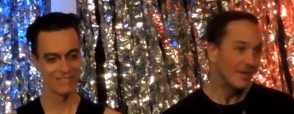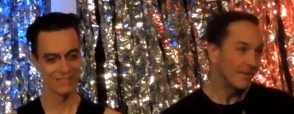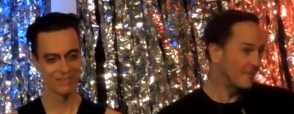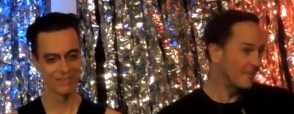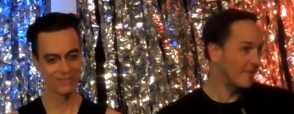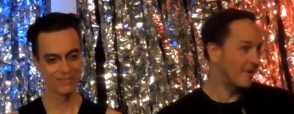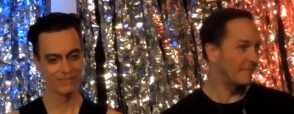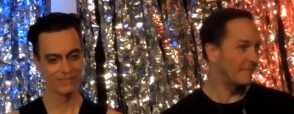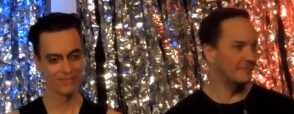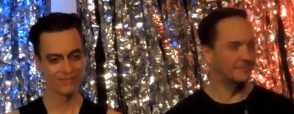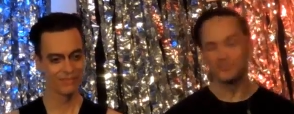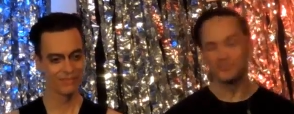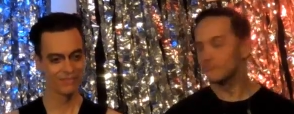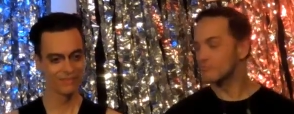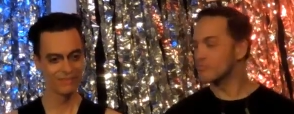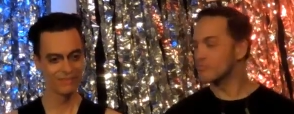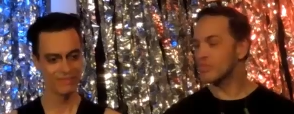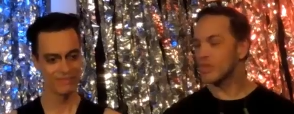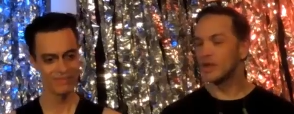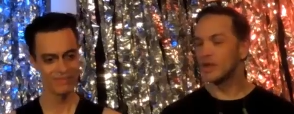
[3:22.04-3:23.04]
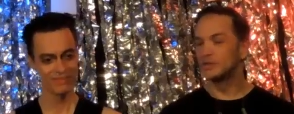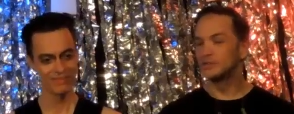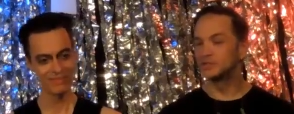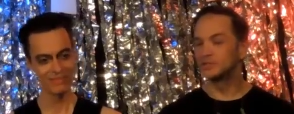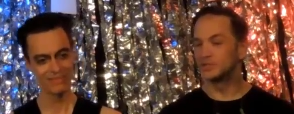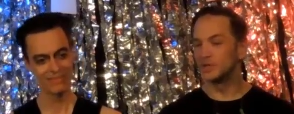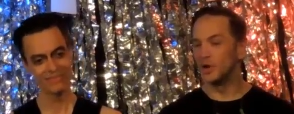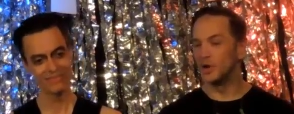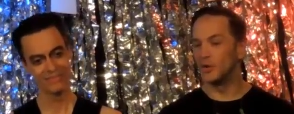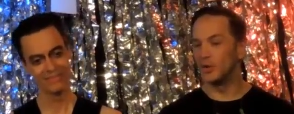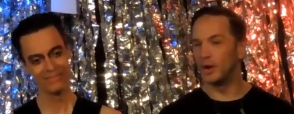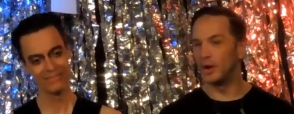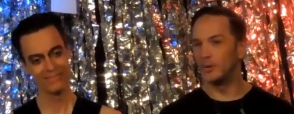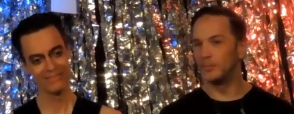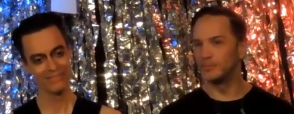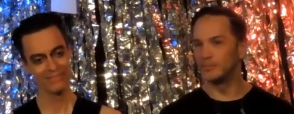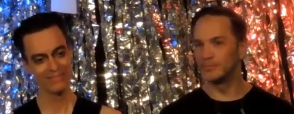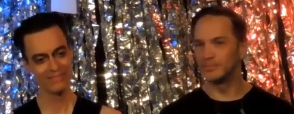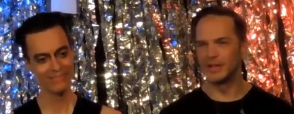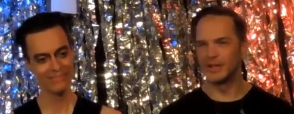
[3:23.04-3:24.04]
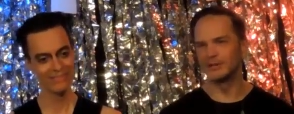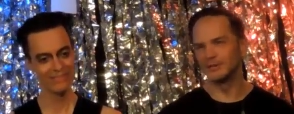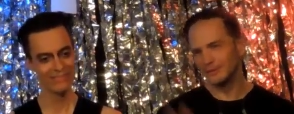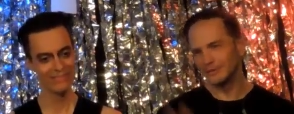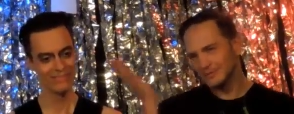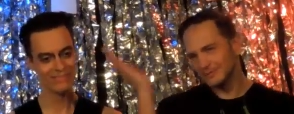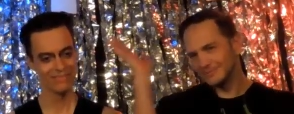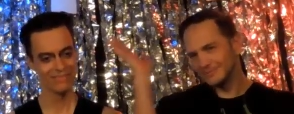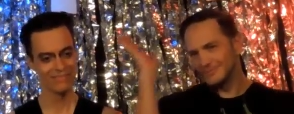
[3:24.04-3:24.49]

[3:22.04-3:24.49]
Speaker 1: right? Yeah, well. So, um, Can